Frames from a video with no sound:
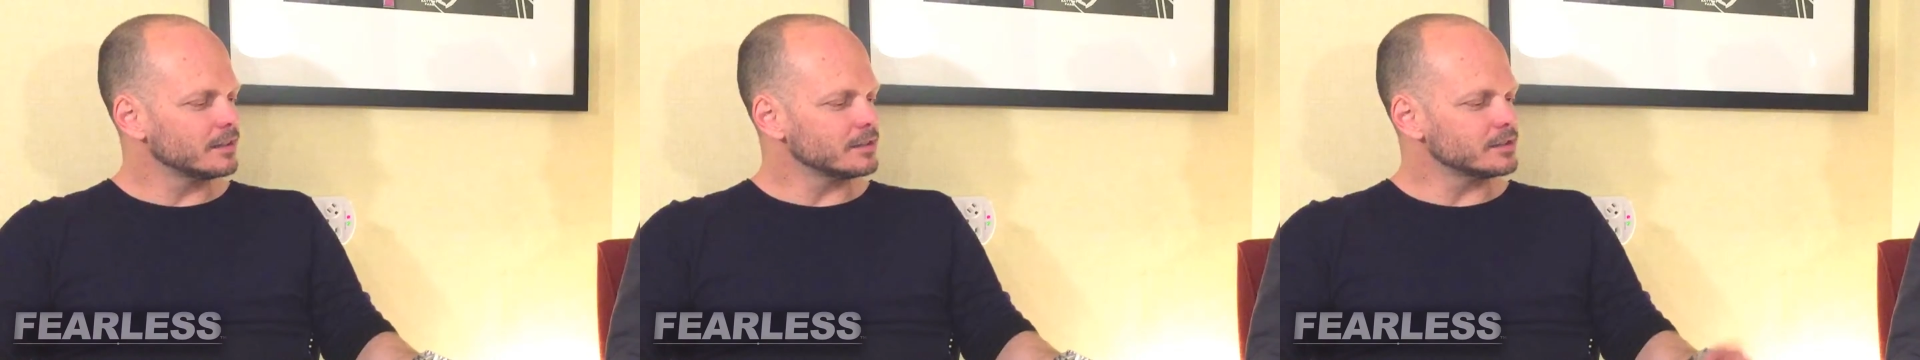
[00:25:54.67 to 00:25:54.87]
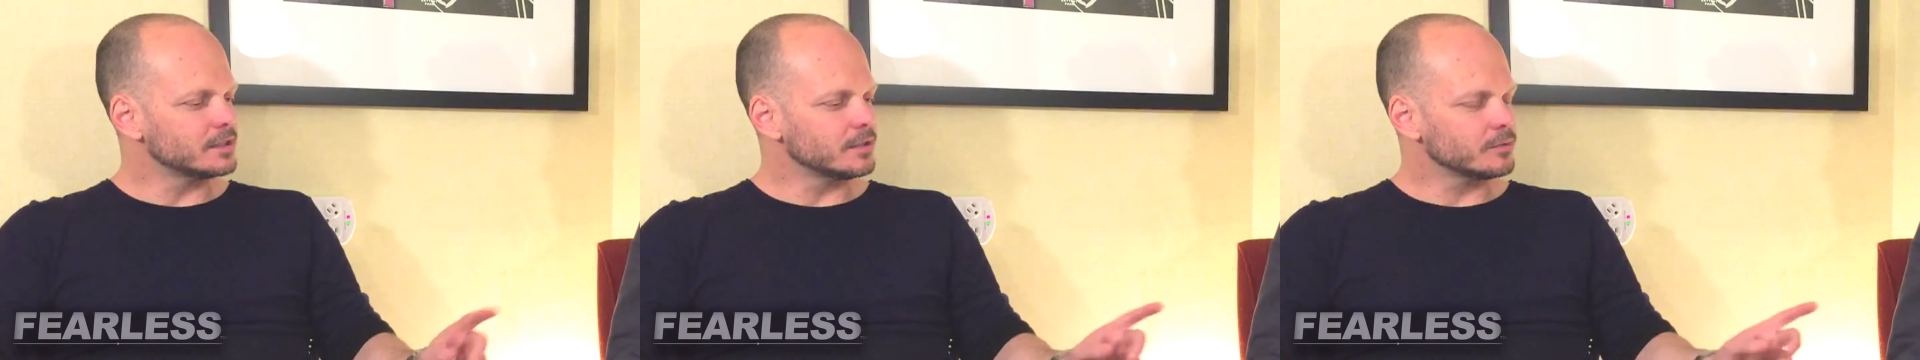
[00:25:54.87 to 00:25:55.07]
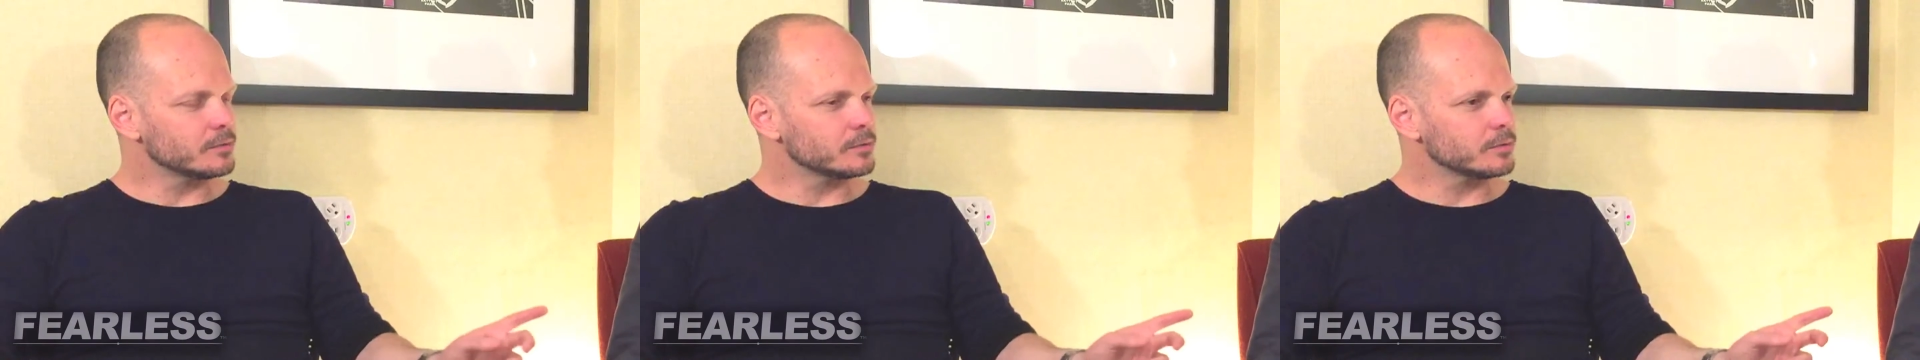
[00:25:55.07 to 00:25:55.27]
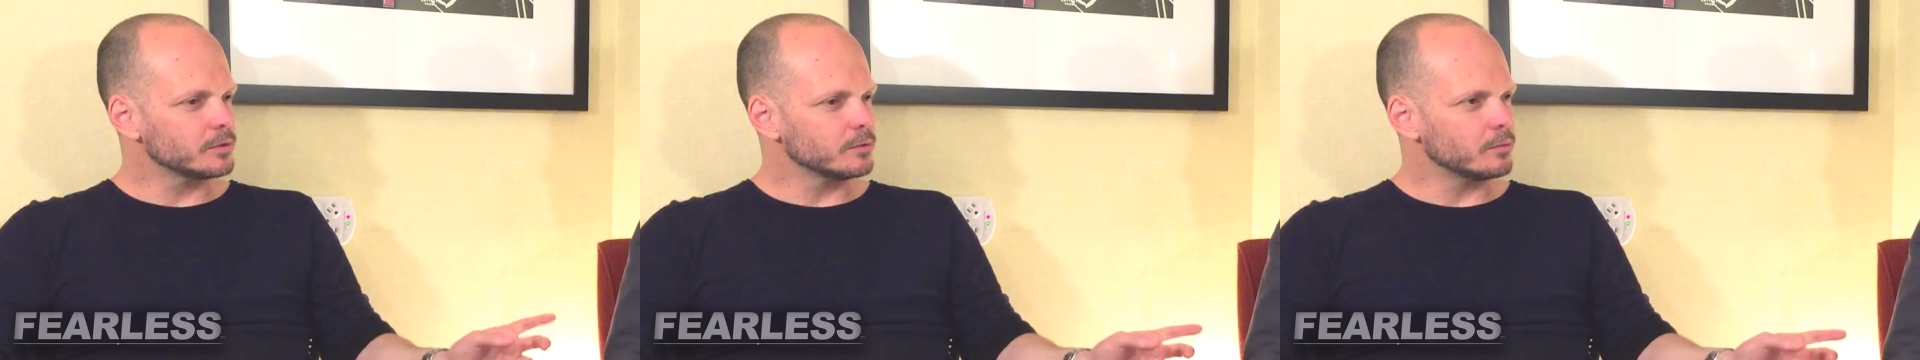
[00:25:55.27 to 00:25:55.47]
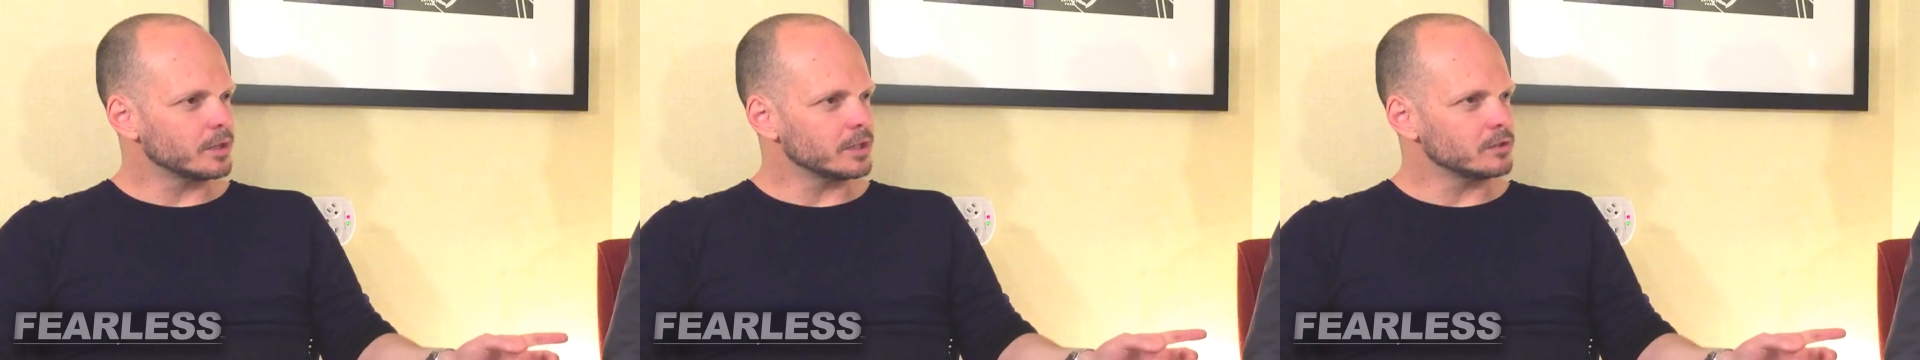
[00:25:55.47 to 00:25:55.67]
there's a difference between
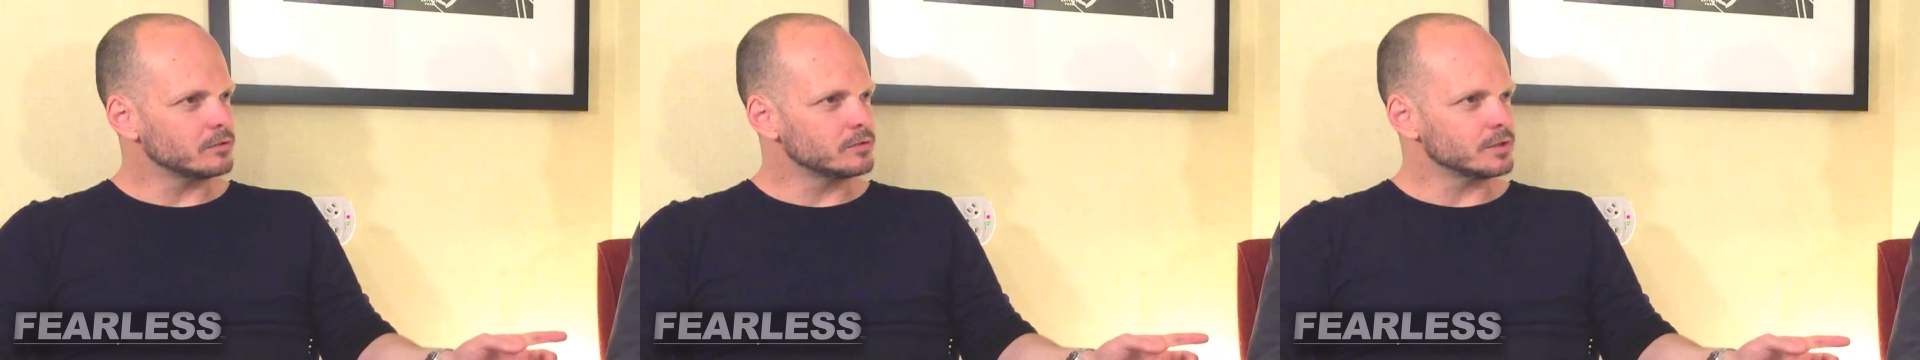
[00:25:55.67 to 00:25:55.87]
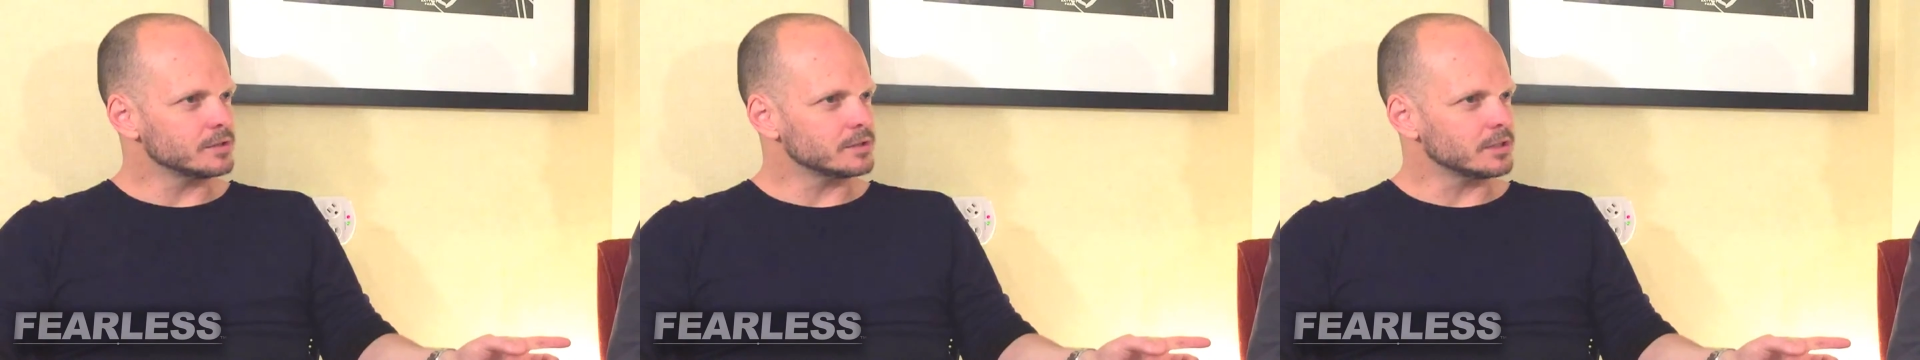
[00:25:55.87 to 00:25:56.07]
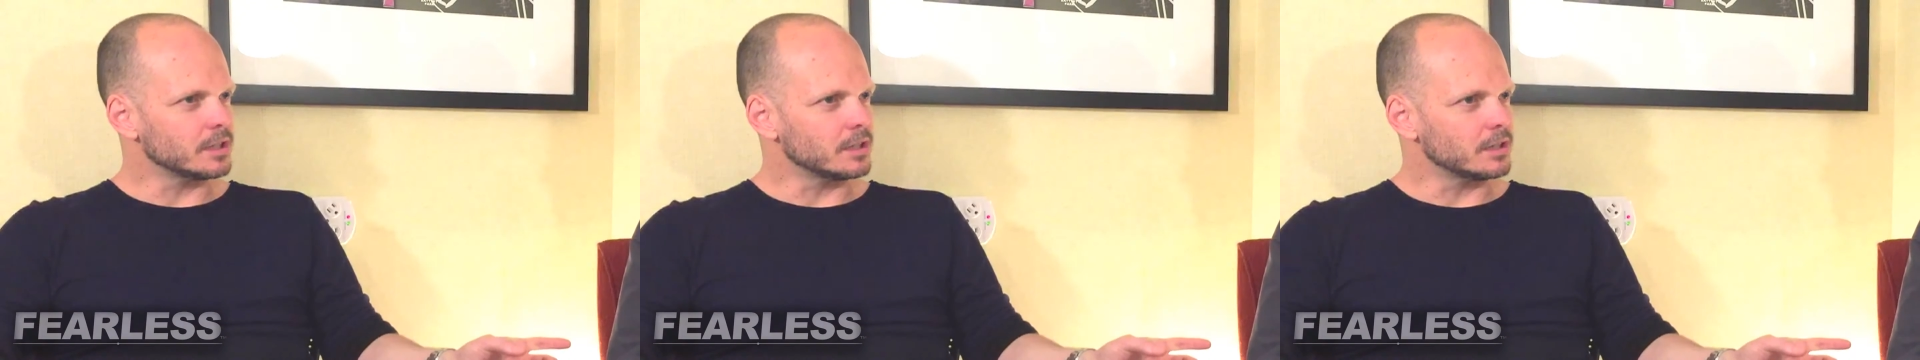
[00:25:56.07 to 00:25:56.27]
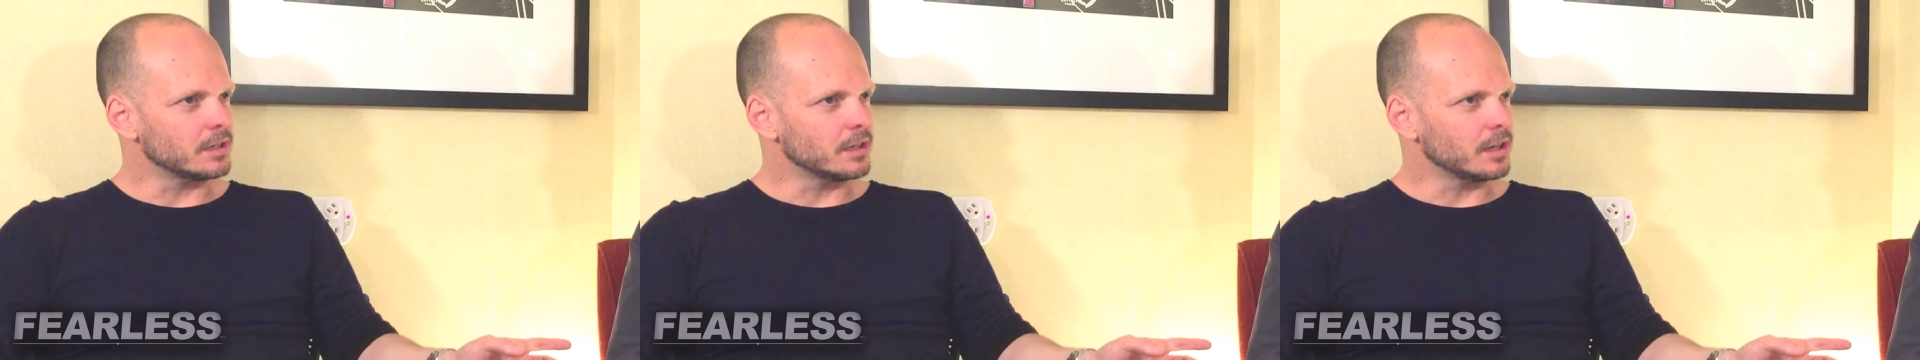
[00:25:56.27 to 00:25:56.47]
the way you just said it